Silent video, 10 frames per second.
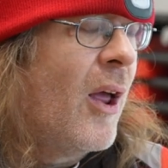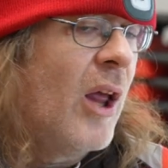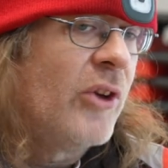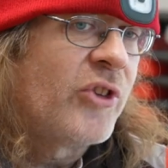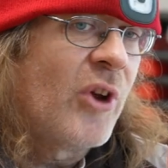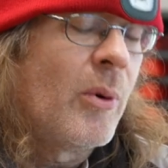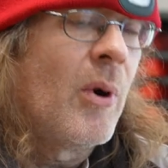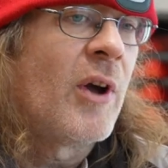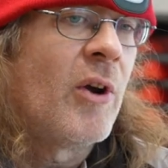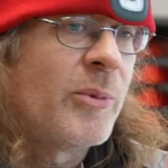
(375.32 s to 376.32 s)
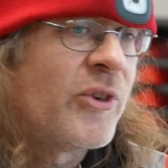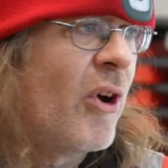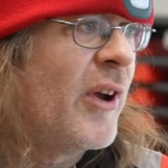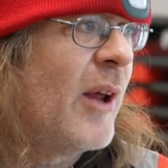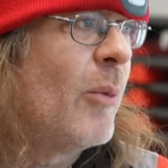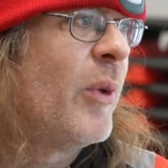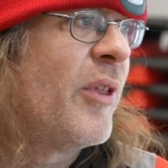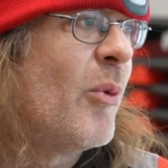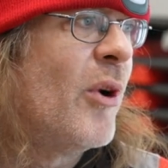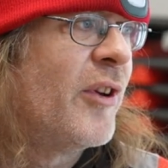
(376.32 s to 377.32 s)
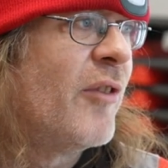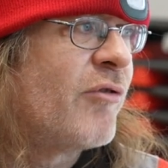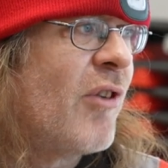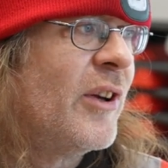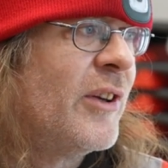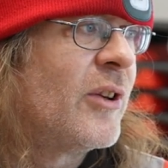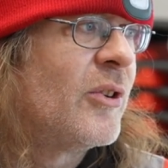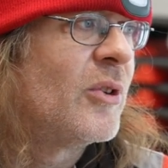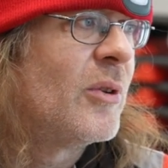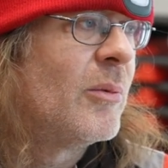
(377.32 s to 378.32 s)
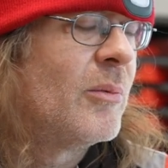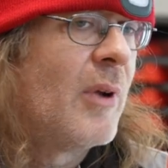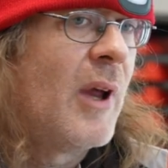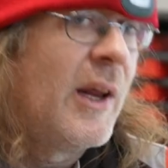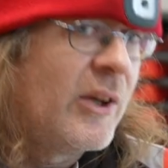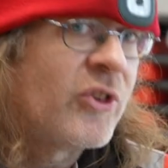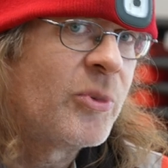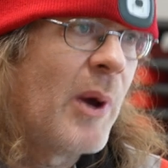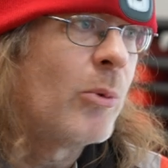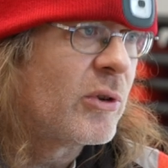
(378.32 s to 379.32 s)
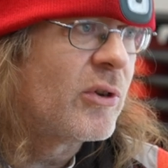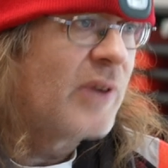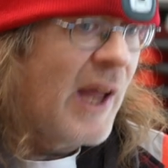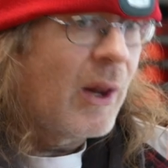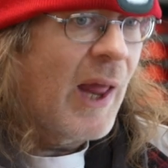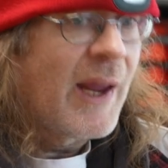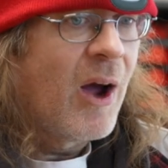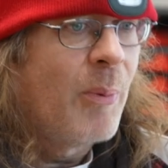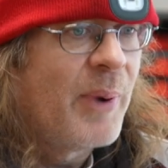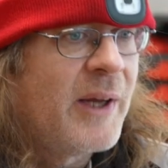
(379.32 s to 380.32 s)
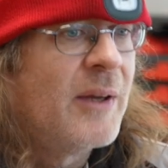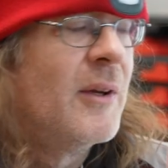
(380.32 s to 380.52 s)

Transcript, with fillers: And so I got him sign it with the word at the front. It's spelled L A R P